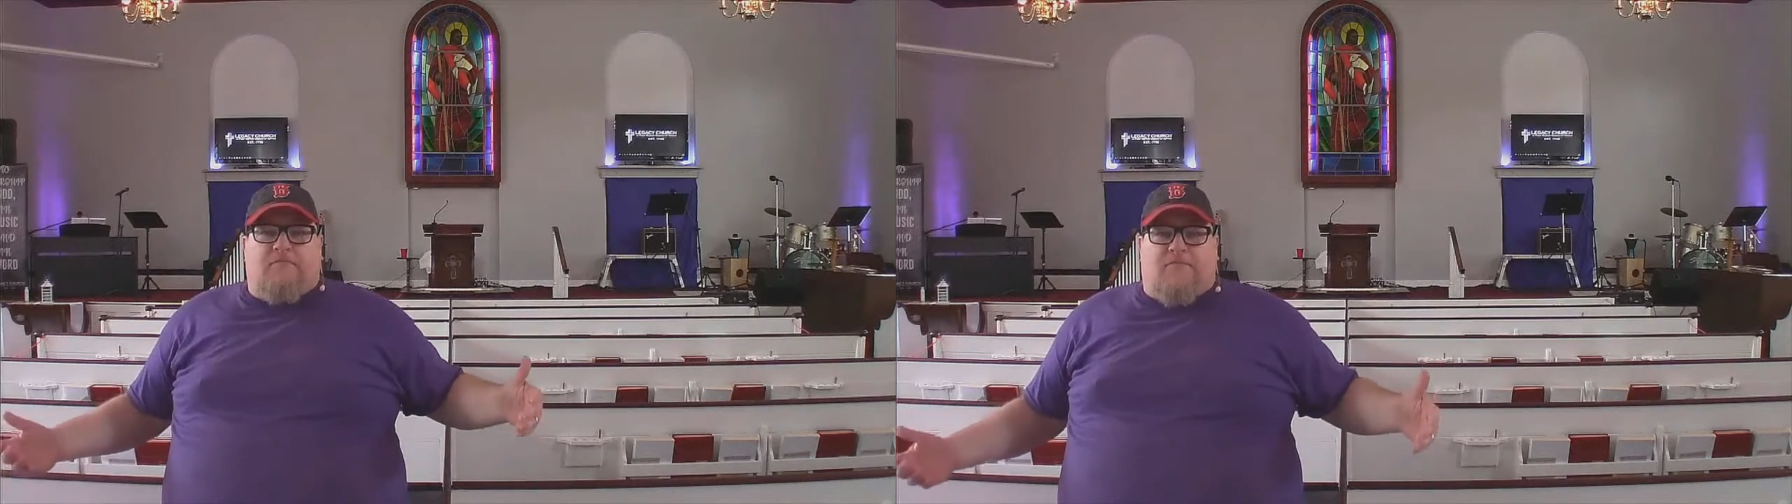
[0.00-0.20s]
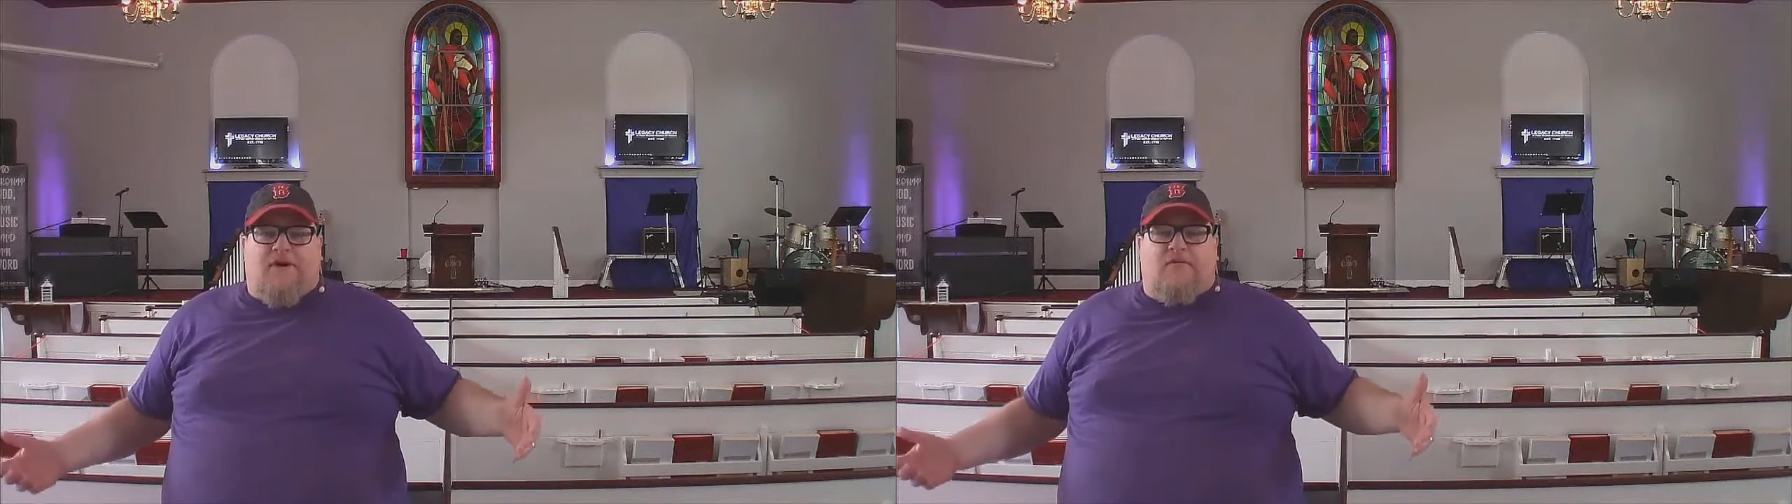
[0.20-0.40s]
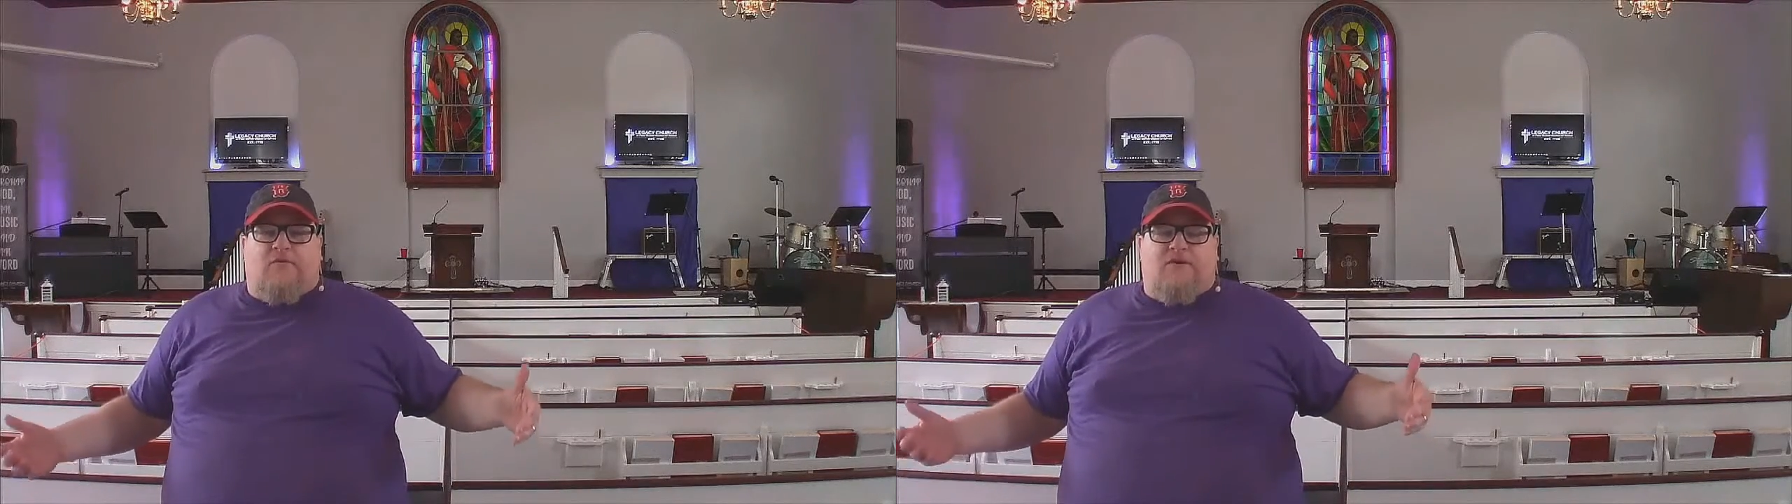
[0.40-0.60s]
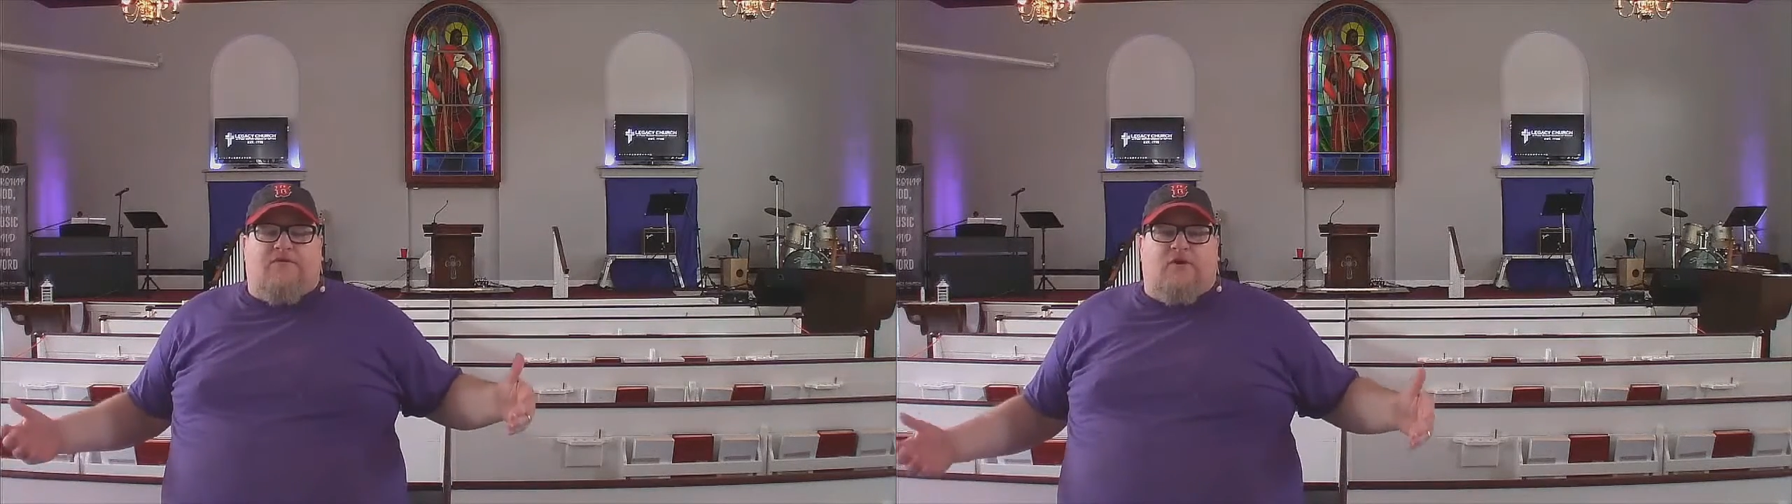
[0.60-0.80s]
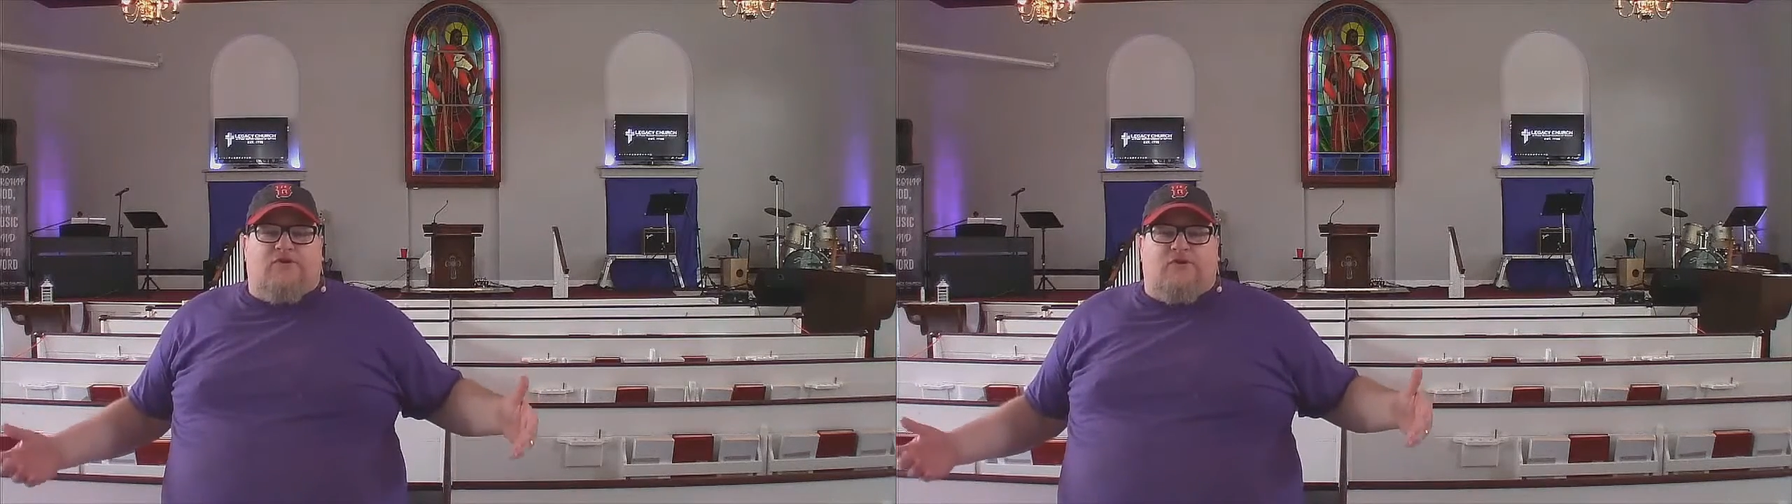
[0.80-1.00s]
but we have
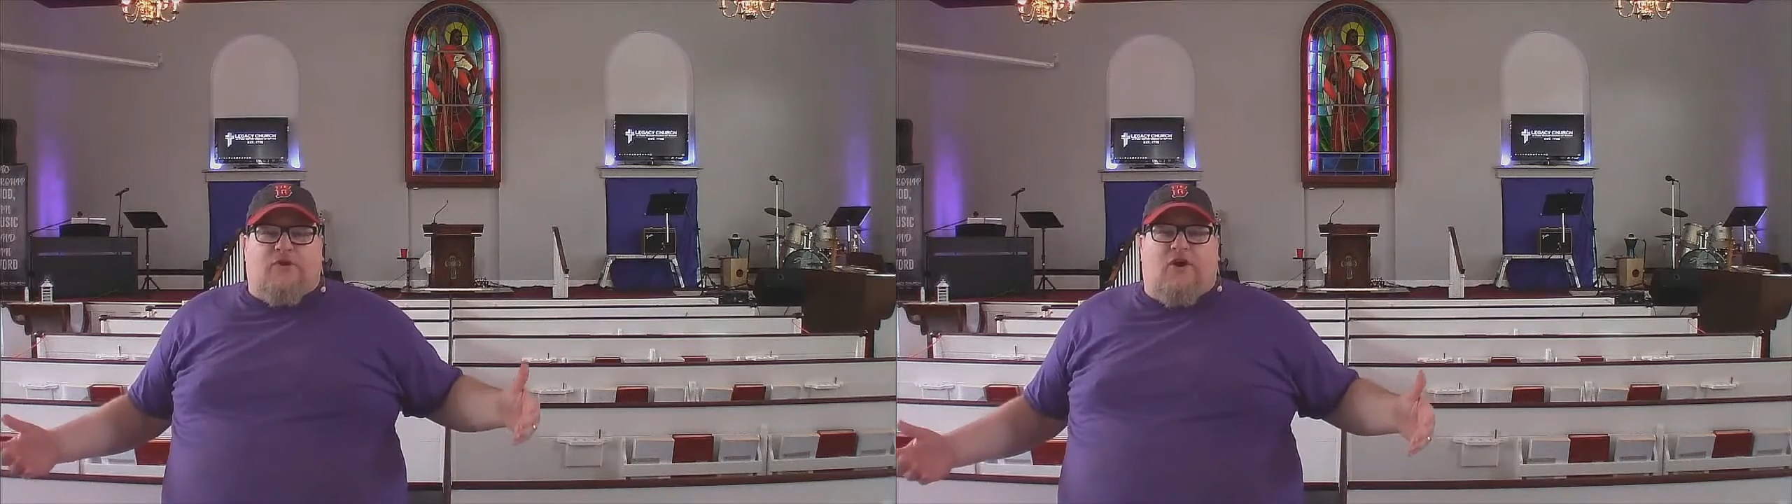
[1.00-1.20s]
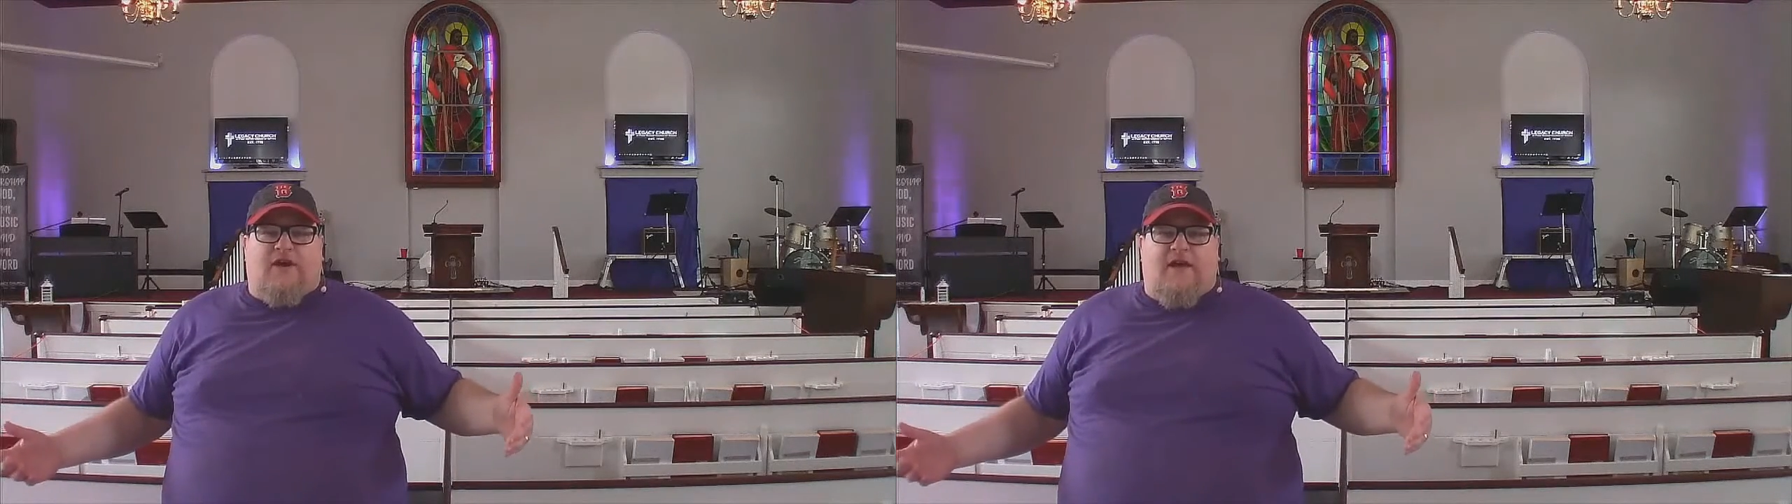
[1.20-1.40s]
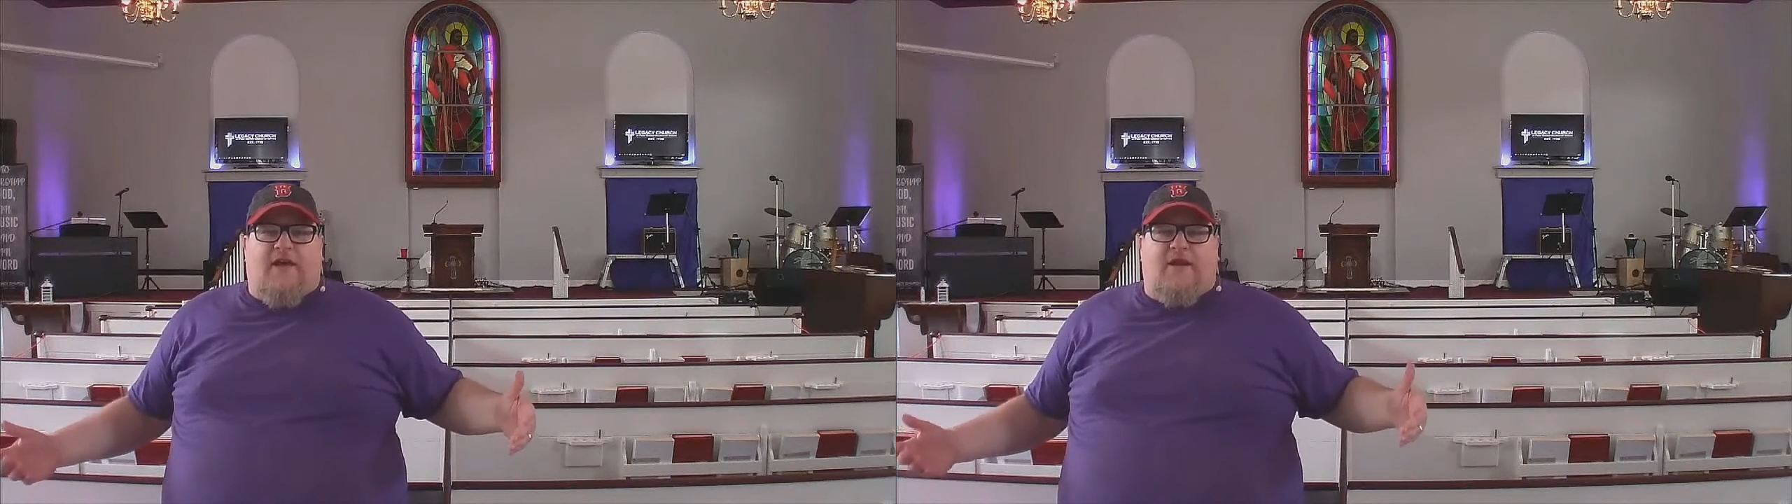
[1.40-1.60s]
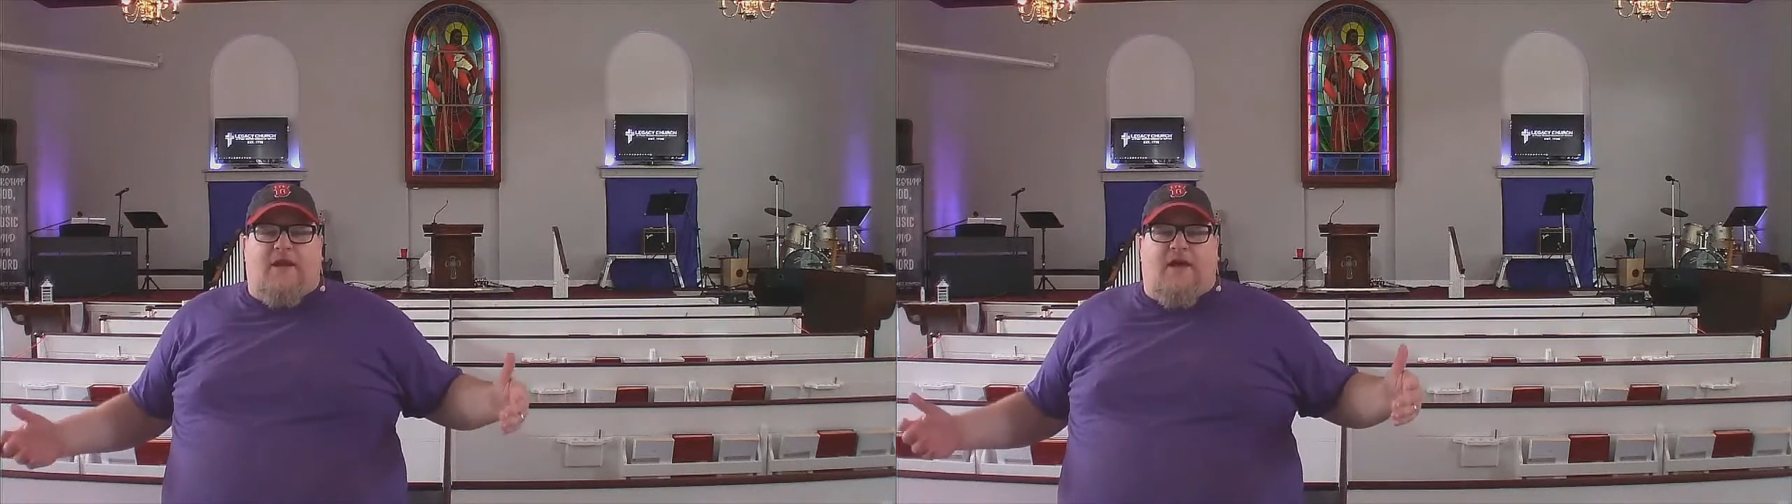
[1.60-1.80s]
also gone ahead